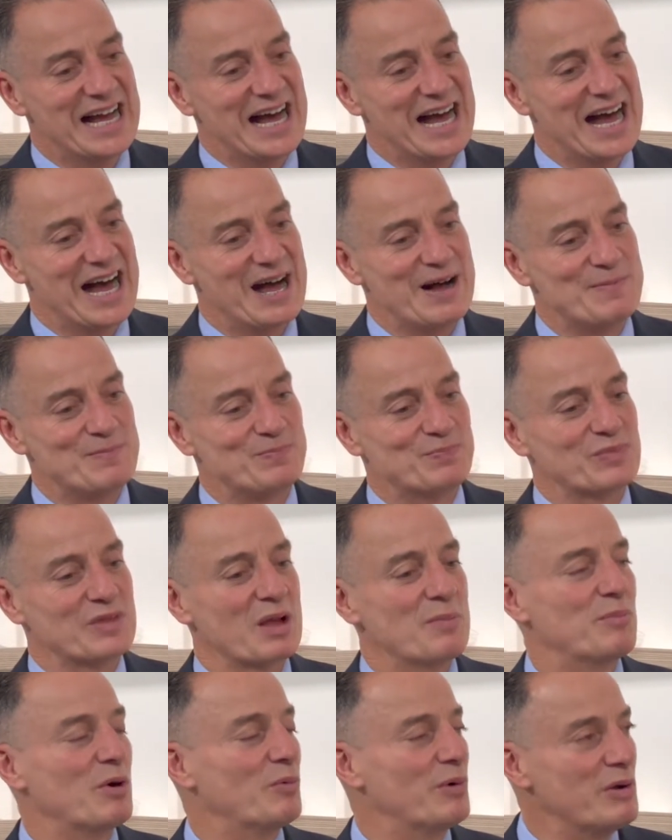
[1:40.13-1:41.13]

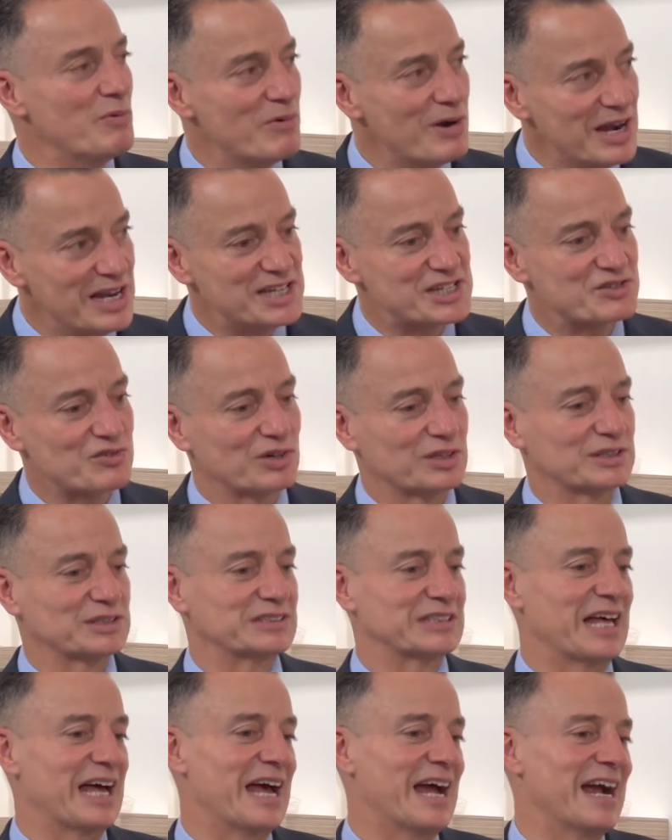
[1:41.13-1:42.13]
But we really
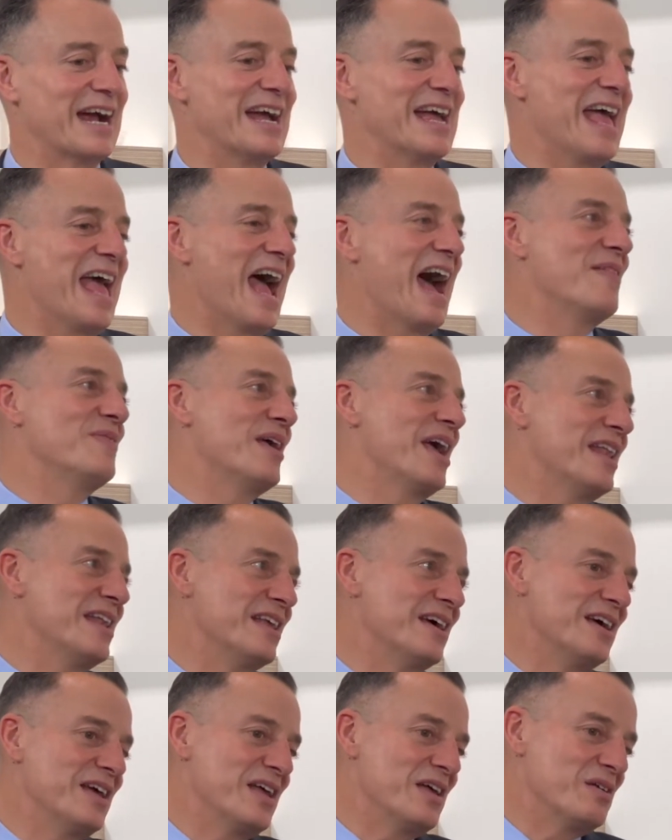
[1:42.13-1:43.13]
struggled there. And
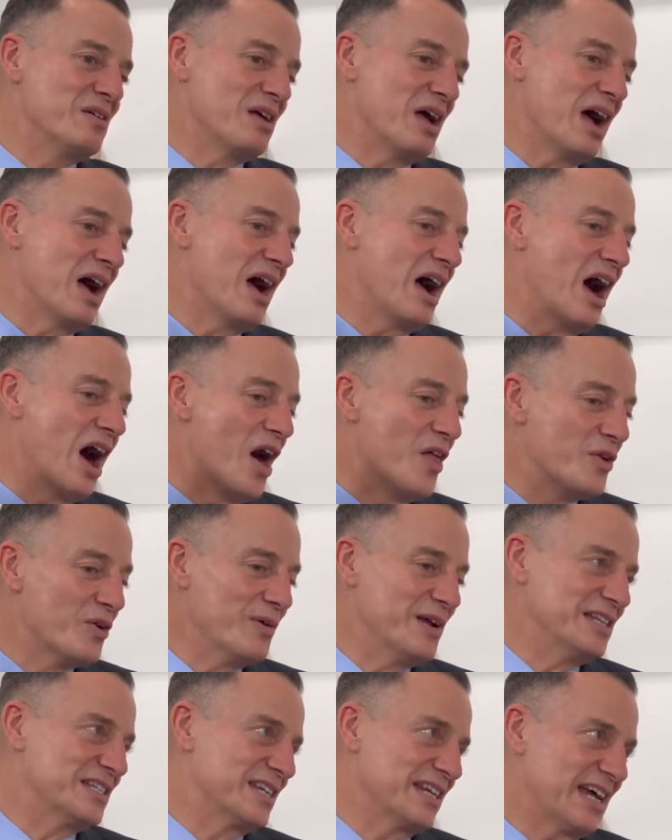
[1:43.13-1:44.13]
then
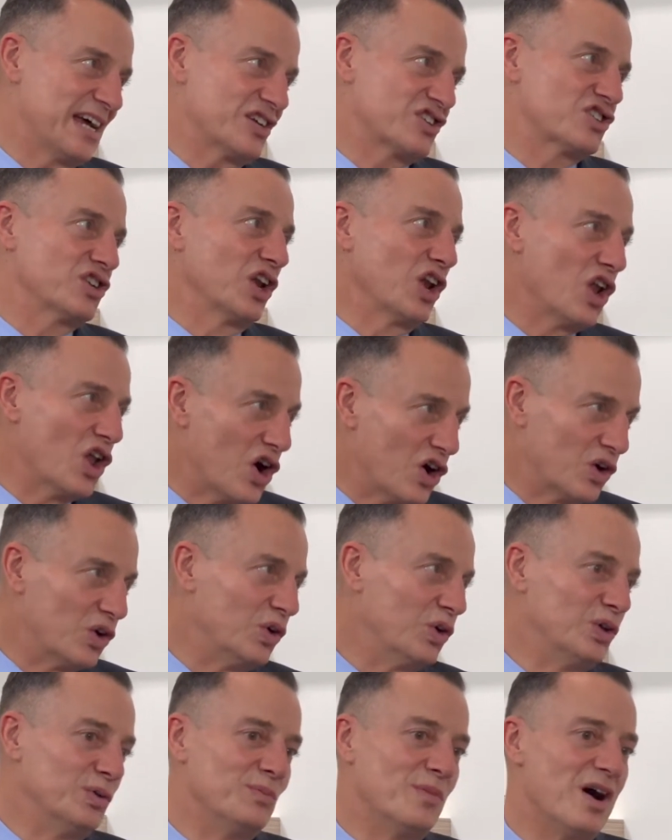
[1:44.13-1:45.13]
other international
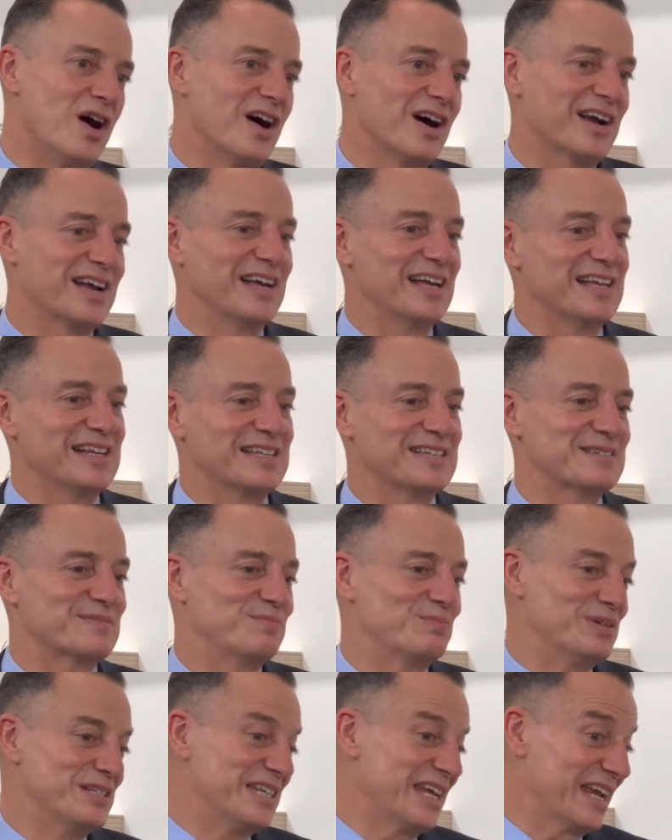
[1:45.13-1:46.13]
long-haul markets,
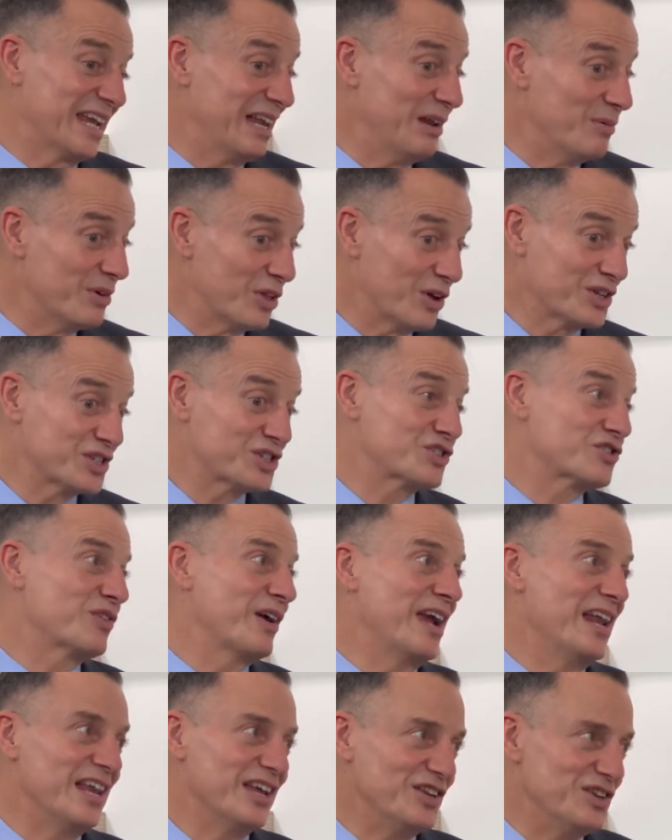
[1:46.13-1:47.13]
particularly with
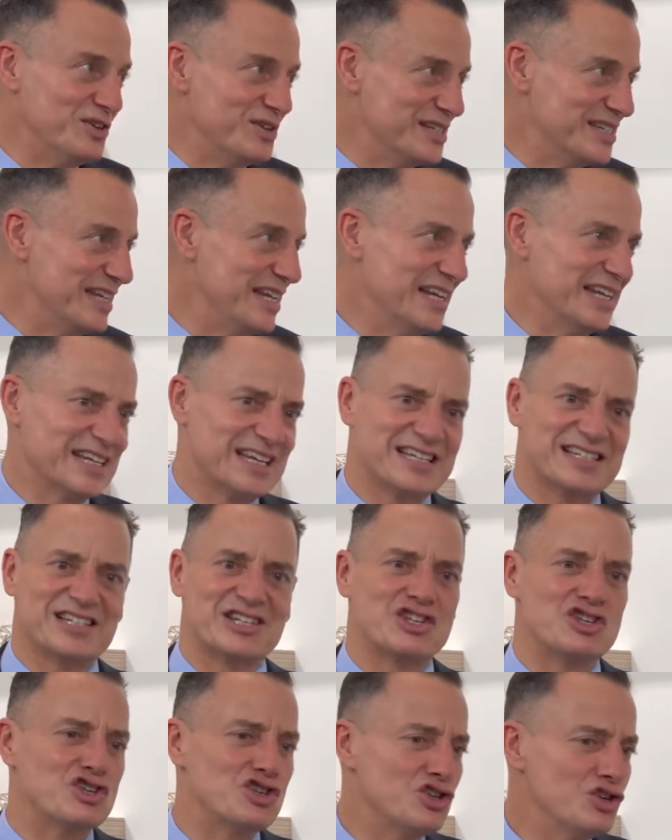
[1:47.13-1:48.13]
Australia, New Zealand, has a
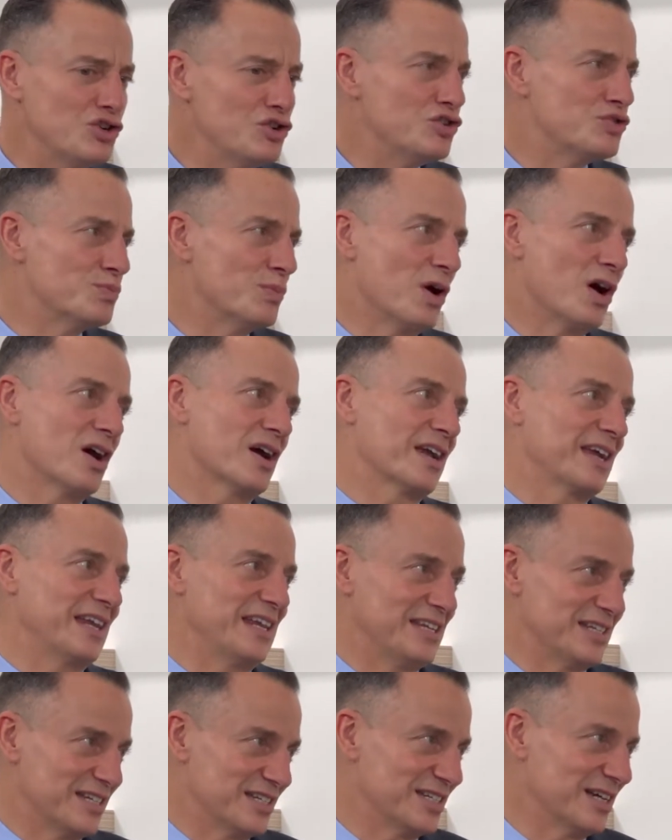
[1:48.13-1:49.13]
huge market
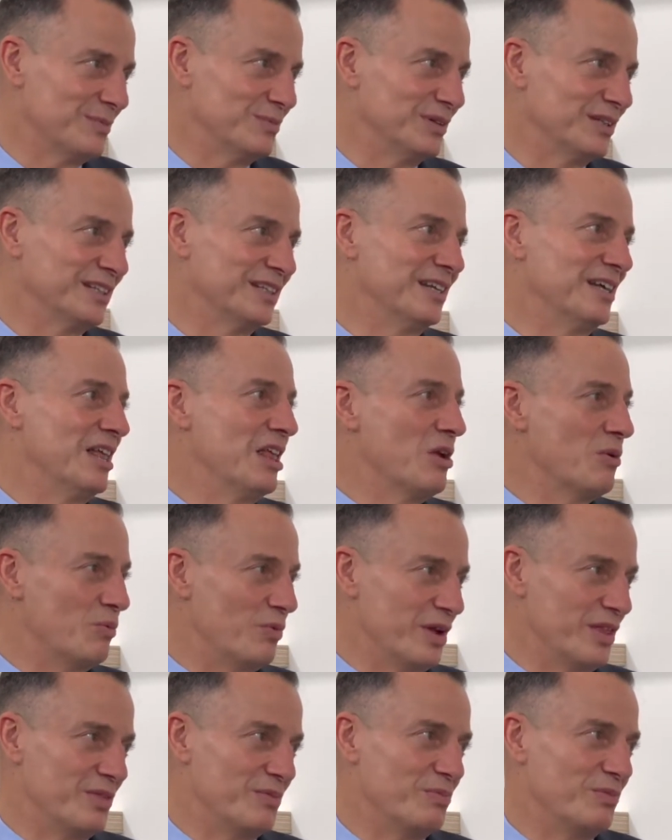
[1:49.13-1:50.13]
into Dublin
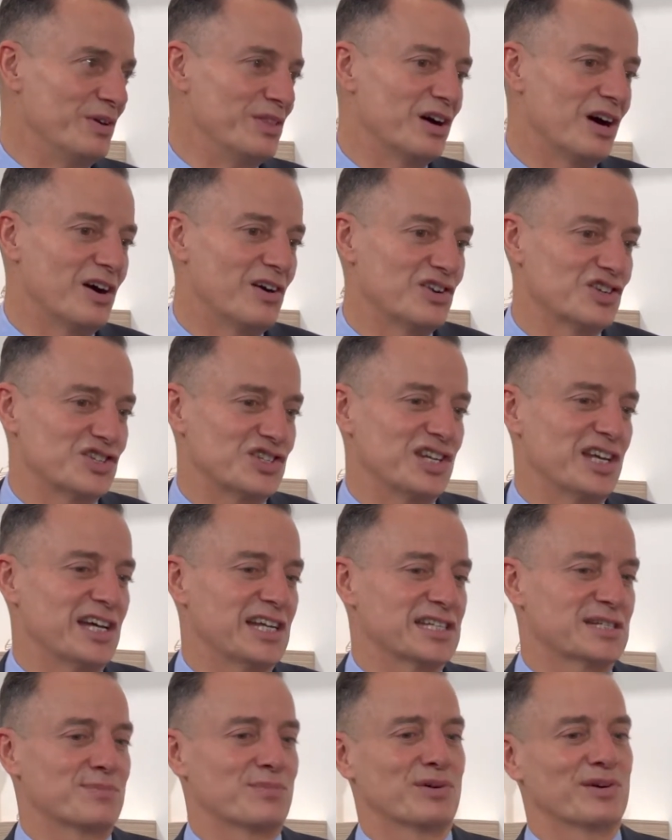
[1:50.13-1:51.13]
with Irish
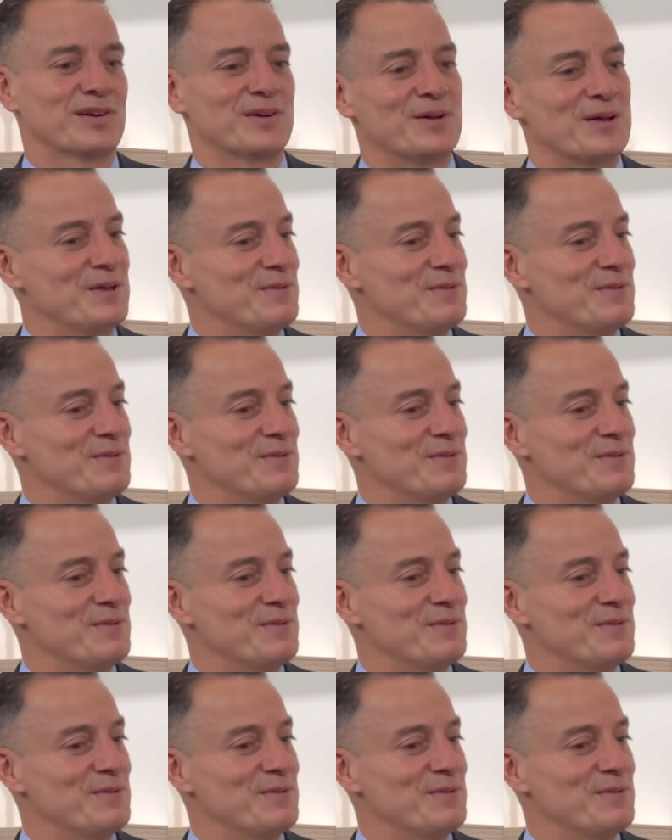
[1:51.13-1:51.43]
diaspora.